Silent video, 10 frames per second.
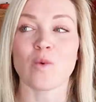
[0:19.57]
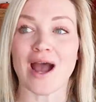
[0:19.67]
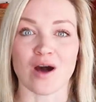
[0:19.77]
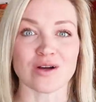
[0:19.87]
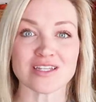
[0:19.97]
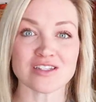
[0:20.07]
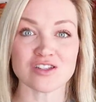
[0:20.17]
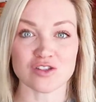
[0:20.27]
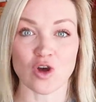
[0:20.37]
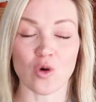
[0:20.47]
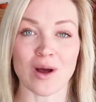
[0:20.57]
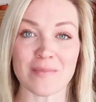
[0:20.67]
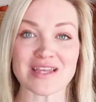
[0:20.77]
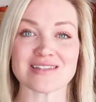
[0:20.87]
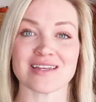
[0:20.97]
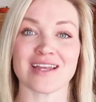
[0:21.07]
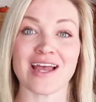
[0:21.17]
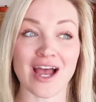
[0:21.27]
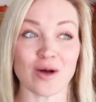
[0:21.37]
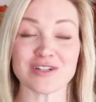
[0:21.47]
Wow, it's so amazing
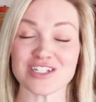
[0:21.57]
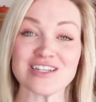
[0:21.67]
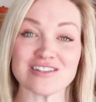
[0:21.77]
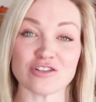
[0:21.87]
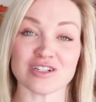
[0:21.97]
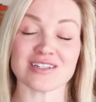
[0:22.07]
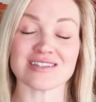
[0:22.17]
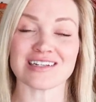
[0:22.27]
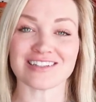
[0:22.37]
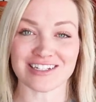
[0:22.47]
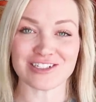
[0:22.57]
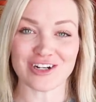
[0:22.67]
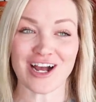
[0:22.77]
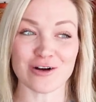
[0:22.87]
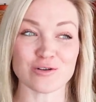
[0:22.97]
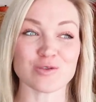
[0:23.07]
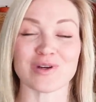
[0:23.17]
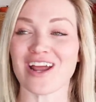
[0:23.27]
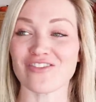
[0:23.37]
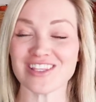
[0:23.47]
how much easier it is to clean your house
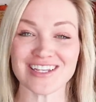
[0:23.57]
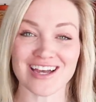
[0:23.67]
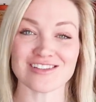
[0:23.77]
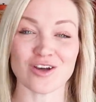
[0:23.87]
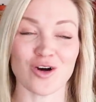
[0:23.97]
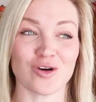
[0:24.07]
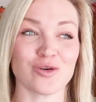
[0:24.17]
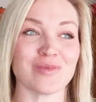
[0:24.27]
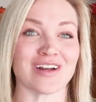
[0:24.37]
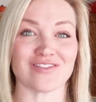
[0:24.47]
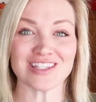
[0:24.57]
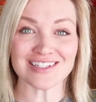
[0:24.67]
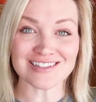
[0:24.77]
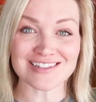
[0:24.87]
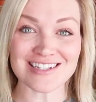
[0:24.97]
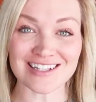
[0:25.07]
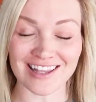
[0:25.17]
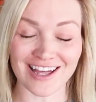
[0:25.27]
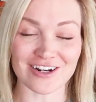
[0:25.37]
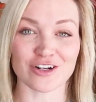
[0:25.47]
when everything has a home and everything's
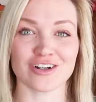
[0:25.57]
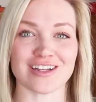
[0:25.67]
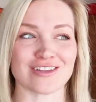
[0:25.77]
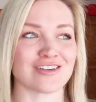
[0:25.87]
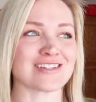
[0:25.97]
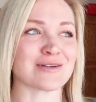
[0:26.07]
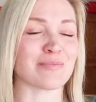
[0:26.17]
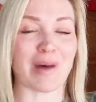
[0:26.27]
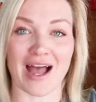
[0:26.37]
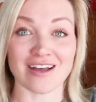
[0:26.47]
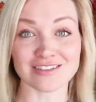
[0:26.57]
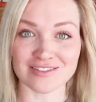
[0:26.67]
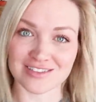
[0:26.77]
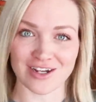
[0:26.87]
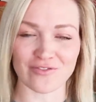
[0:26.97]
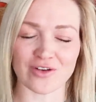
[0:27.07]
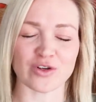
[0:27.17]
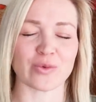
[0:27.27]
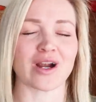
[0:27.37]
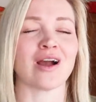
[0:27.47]
decluttered and there isn't piles of stuff
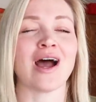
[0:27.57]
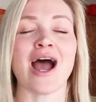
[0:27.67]
everywhere.